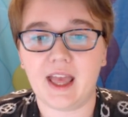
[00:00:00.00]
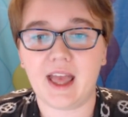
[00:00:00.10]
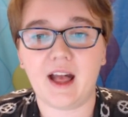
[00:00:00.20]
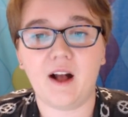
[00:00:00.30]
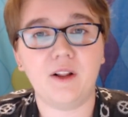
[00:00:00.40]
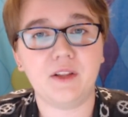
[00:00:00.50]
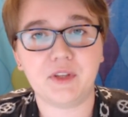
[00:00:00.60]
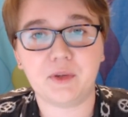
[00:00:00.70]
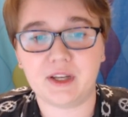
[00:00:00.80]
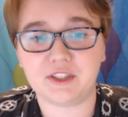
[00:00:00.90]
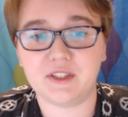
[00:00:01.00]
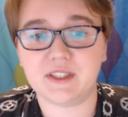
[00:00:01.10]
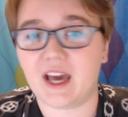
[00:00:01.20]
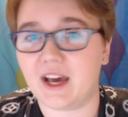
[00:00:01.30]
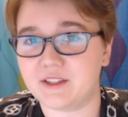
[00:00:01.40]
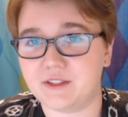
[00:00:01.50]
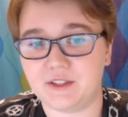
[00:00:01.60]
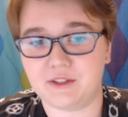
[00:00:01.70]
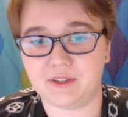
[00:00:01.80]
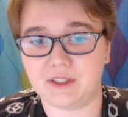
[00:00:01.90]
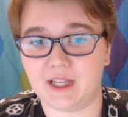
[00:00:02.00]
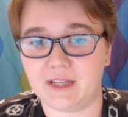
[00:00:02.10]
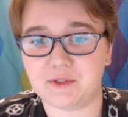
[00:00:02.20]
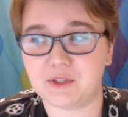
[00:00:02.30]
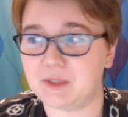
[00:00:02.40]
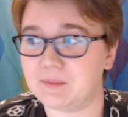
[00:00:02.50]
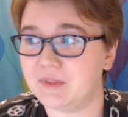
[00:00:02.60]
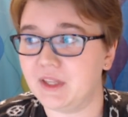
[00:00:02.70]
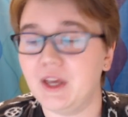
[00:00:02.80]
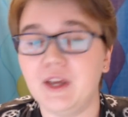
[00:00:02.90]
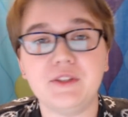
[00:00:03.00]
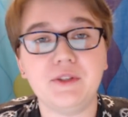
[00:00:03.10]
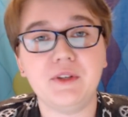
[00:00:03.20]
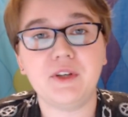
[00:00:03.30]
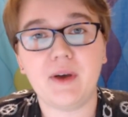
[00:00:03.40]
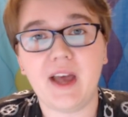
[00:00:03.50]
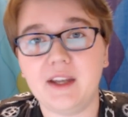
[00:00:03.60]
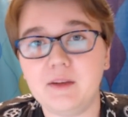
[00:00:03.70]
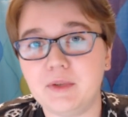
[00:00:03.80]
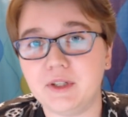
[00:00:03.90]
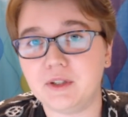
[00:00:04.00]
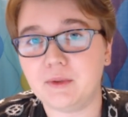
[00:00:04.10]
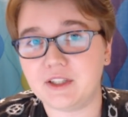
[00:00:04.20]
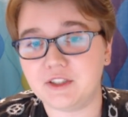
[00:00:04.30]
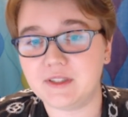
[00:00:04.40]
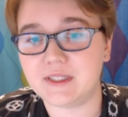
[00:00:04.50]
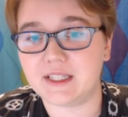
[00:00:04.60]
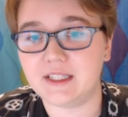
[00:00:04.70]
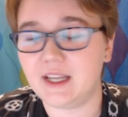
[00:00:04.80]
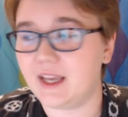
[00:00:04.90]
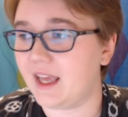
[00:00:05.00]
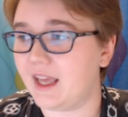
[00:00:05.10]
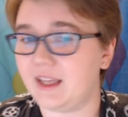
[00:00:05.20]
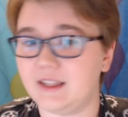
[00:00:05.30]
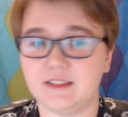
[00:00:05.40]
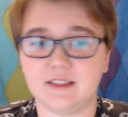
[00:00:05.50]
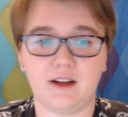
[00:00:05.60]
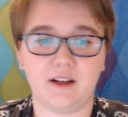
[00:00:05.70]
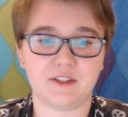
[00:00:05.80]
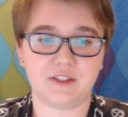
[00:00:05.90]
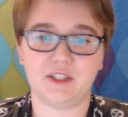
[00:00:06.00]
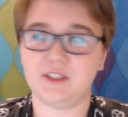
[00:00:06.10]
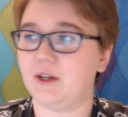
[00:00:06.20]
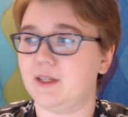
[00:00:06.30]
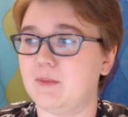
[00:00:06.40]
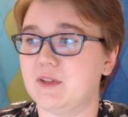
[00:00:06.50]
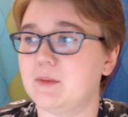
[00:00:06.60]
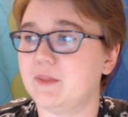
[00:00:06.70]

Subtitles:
all of the questions asked during the live stream. So you can go ahead and put your questions in, and I'll start talking about some of the